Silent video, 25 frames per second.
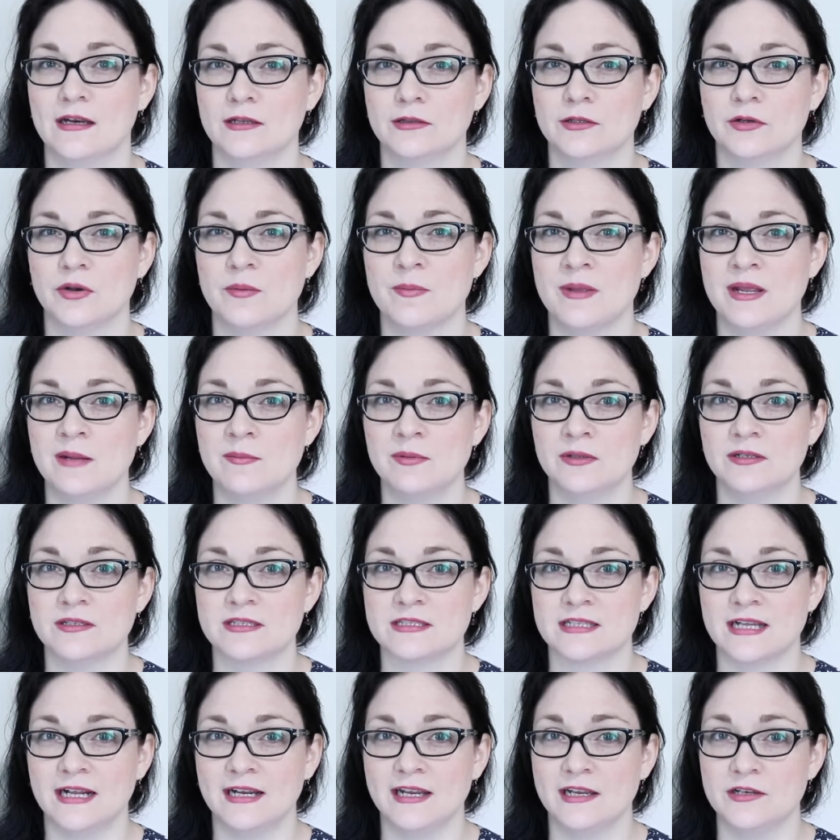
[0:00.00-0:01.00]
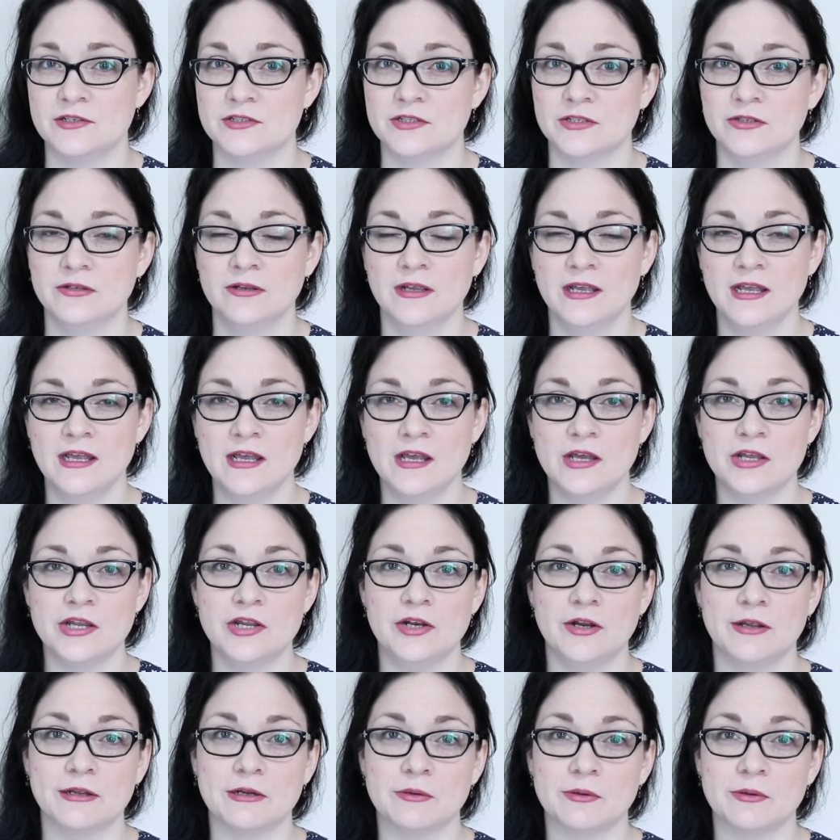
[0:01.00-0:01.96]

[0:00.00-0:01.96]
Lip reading: A lot of people are starting to, you know,